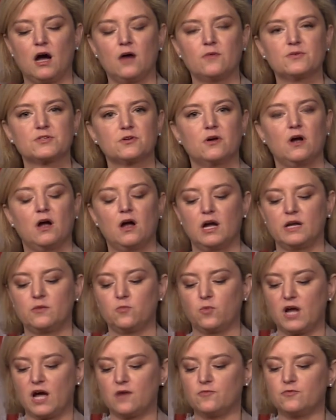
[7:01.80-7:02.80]
Officer Hein
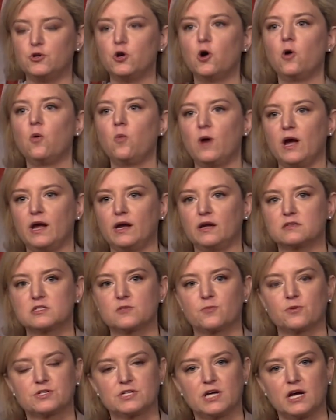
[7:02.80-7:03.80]
would have no way
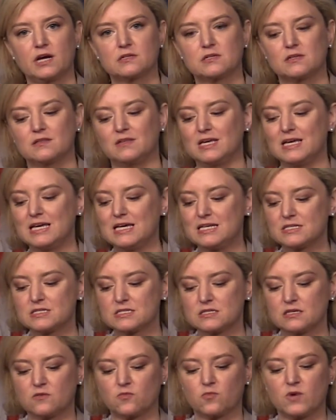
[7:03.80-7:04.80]
to protect the
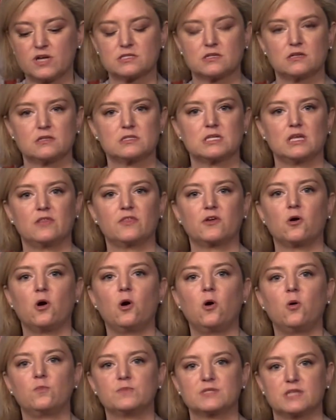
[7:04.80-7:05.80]
innocent residents in their
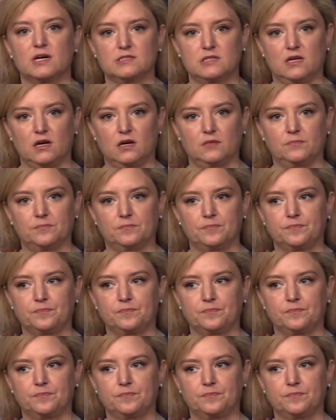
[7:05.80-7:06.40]
homes that day.